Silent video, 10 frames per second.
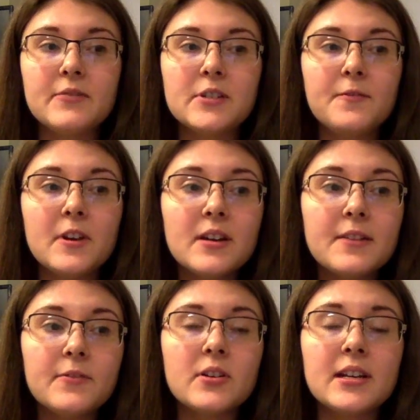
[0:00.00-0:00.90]
it was
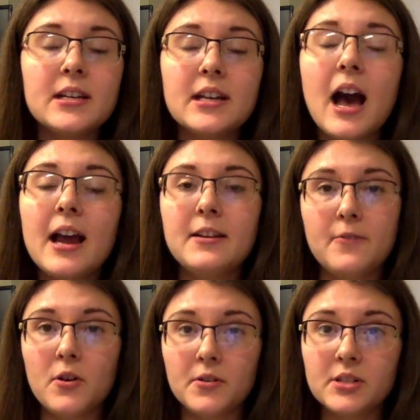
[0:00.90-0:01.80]
very, very kind
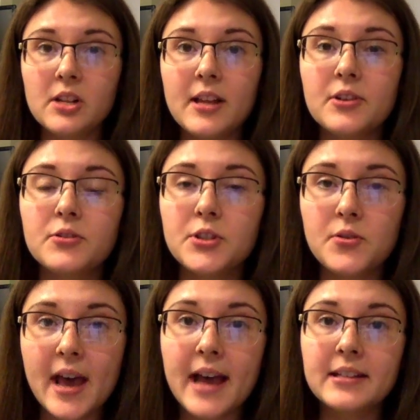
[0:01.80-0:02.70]
of her to let her
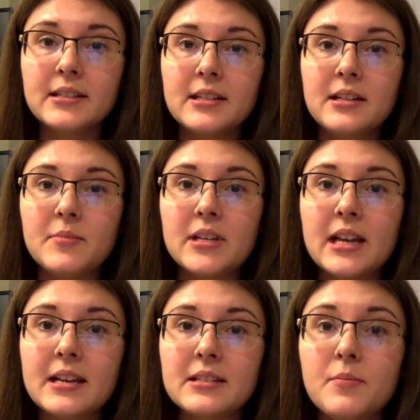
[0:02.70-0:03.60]
do that,
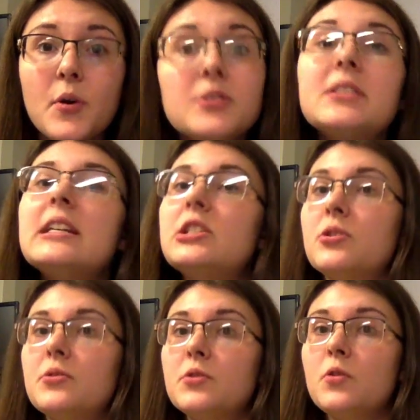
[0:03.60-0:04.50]
because most
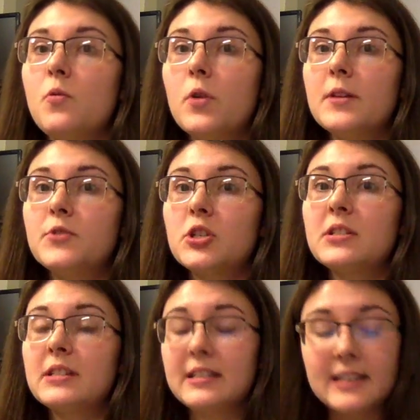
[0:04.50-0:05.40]
teachers would have
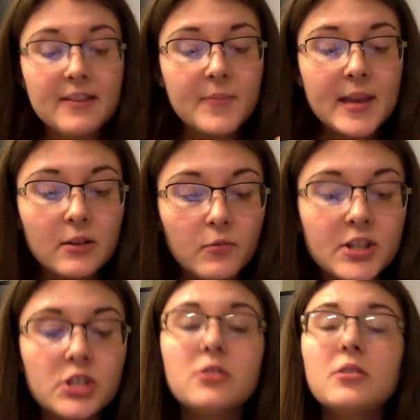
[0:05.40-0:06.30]
just gave me an
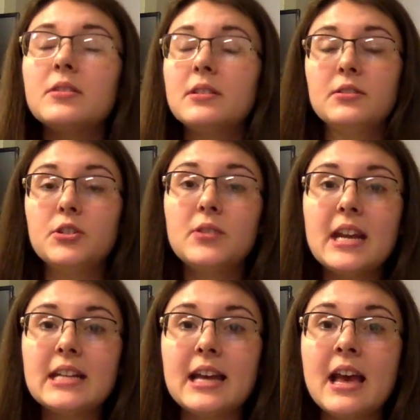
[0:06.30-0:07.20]
original due
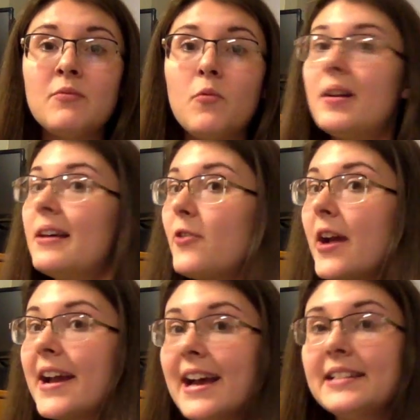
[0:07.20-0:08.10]
date and whatever
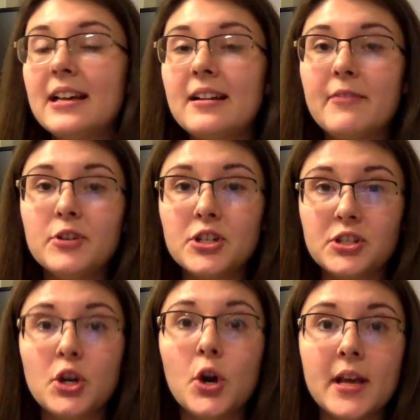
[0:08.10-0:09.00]
I had done I would
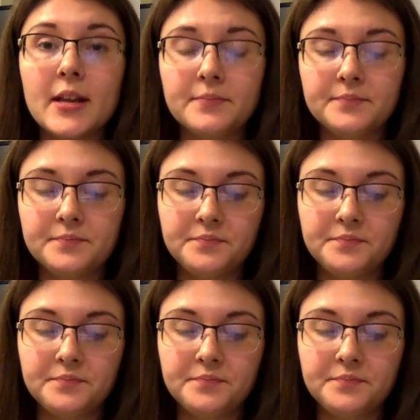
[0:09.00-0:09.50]
just turn in.